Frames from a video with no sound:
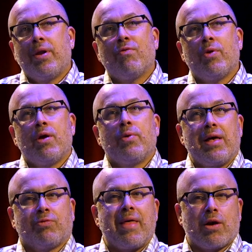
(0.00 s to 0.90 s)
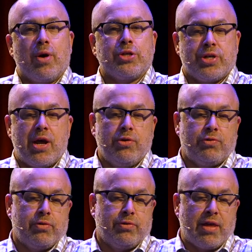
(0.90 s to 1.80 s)
when everyone asks me that question, I
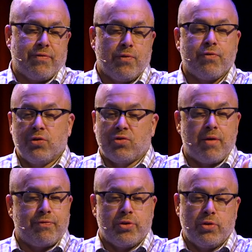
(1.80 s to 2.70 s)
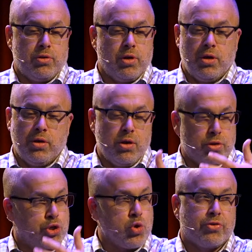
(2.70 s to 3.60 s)
always say that first off, you
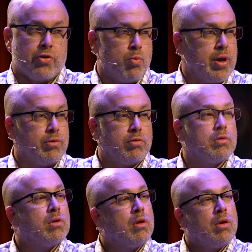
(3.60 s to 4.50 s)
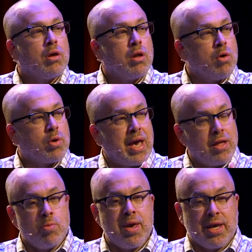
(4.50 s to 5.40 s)
know, the short-term wins. You know,
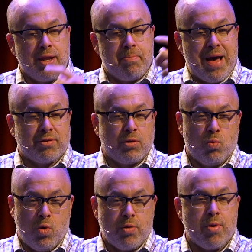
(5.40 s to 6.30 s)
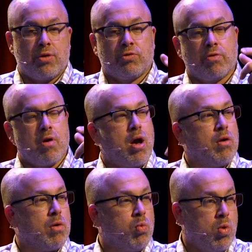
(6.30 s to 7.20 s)
can you make an impact at one
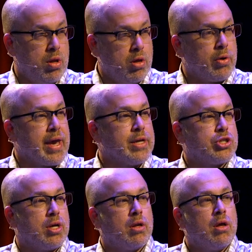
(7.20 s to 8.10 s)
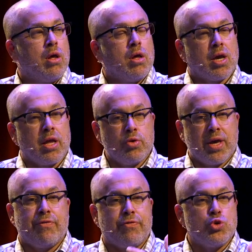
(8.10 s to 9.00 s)
restaurant or one location? Can
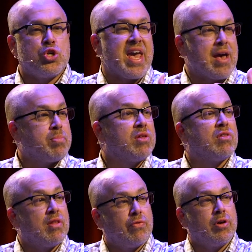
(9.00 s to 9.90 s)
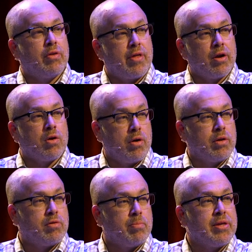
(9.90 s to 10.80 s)
you get a few champions in the field that are
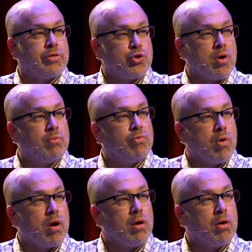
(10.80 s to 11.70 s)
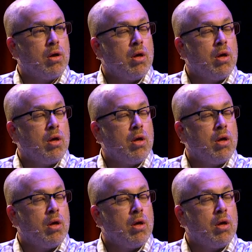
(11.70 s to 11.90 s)
going to beat the drum for you?